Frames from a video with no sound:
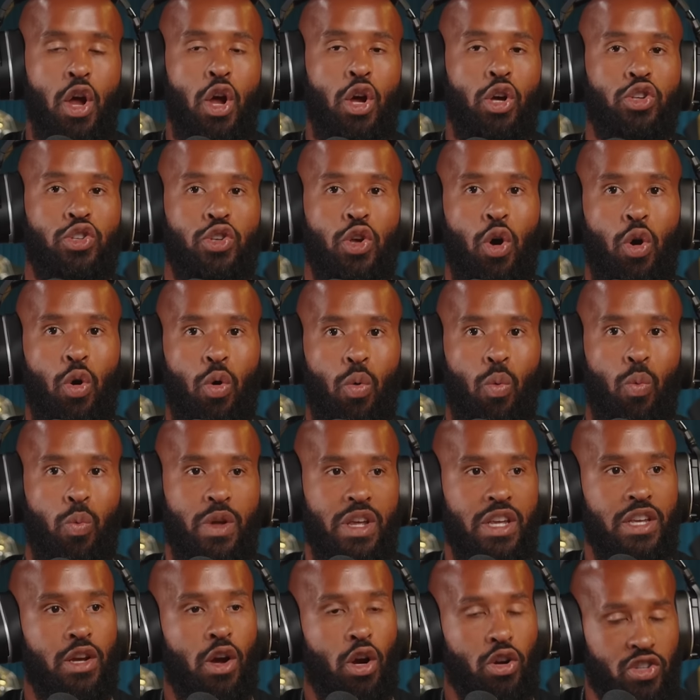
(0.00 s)
So
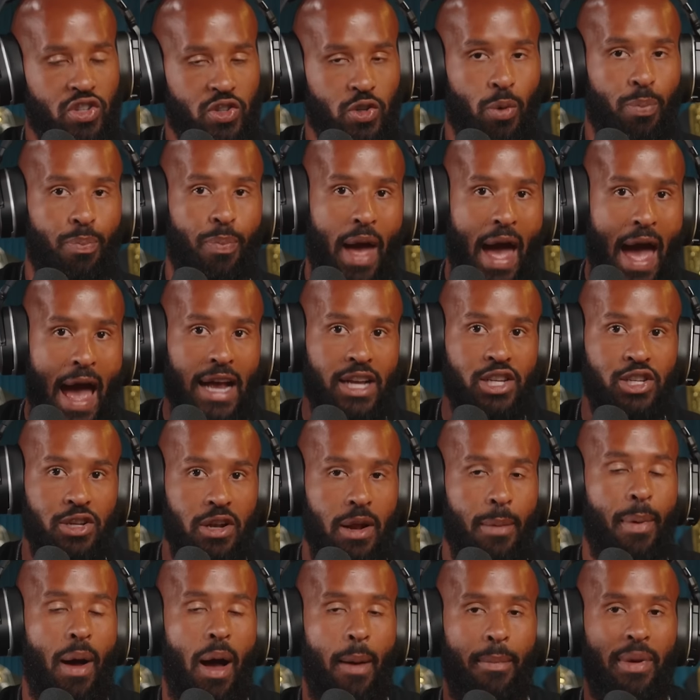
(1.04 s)
we are still passionate
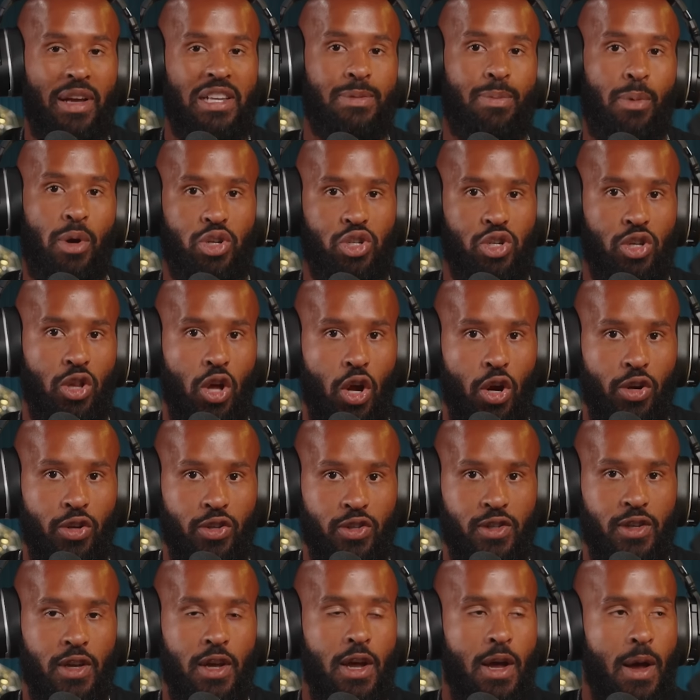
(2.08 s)
about mixed martial
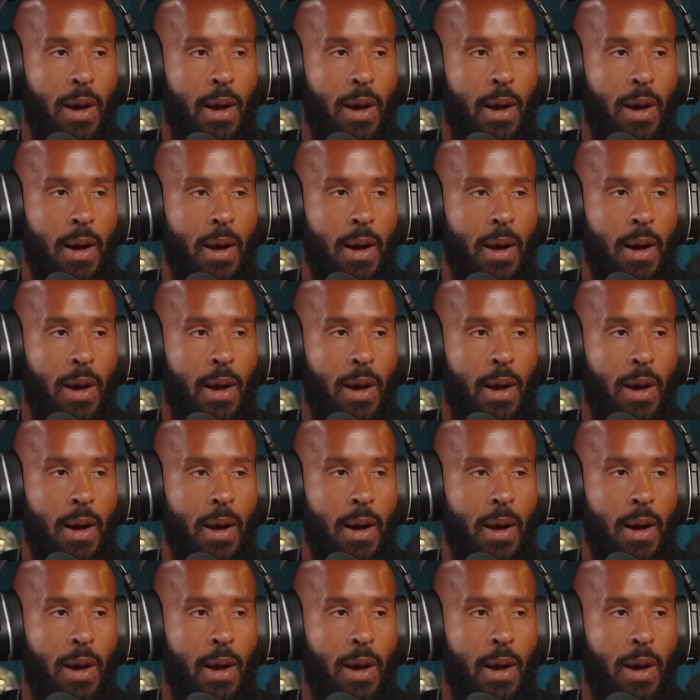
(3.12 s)
arts,